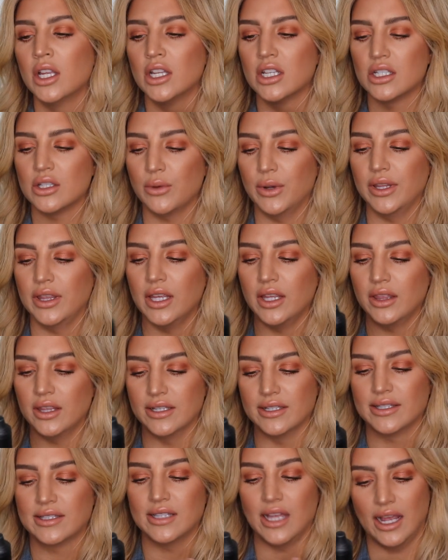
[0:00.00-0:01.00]
So I think
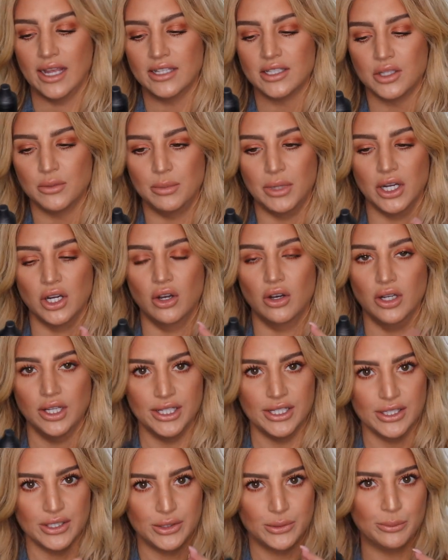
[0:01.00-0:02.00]
this size of barrel
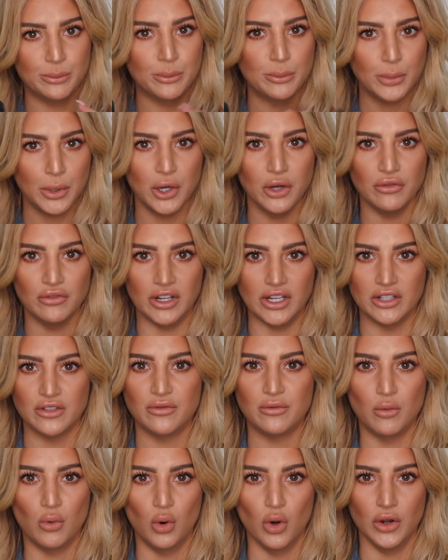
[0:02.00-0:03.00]
is perfect
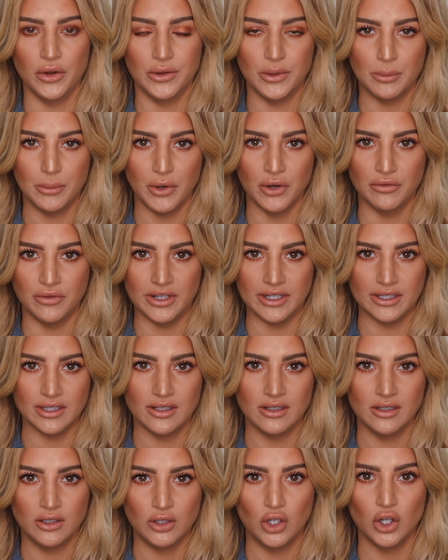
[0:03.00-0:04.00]
for the
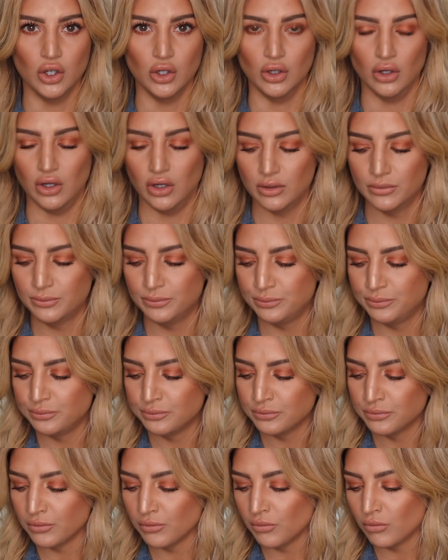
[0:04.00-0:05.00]
perfect curl.
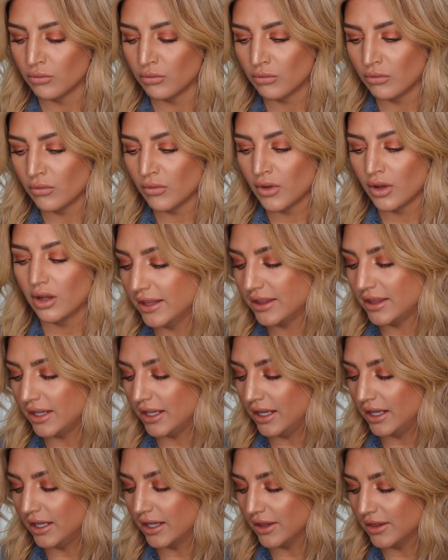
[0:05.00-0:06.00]
I
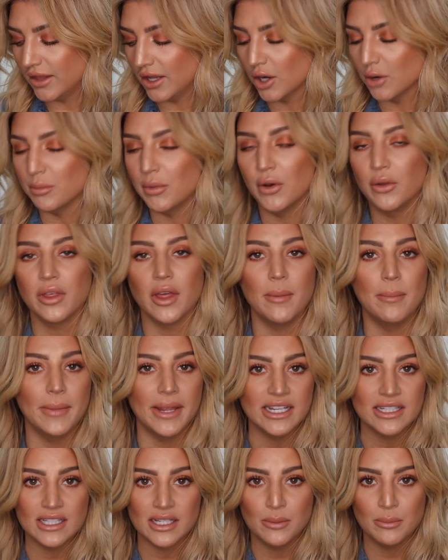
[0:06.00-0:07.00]
think they're both
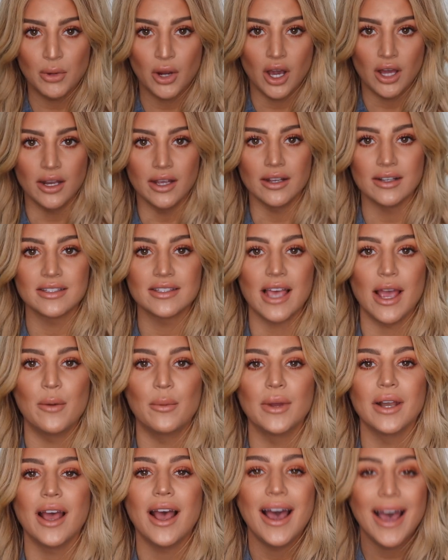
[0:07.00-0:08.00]
amazing products. I
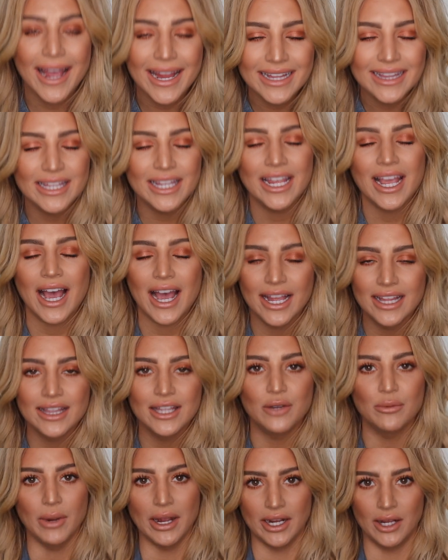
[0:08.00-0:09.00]
would highly,
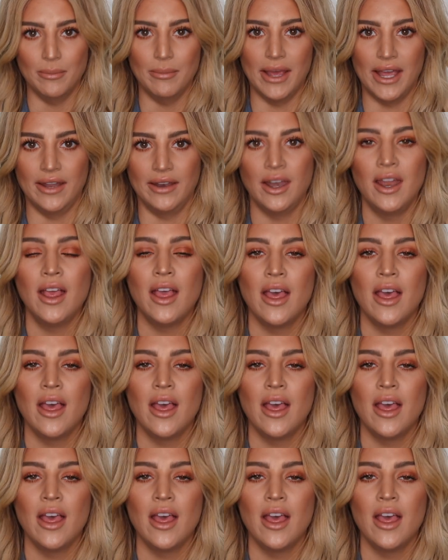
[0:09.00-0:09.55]
highly recommend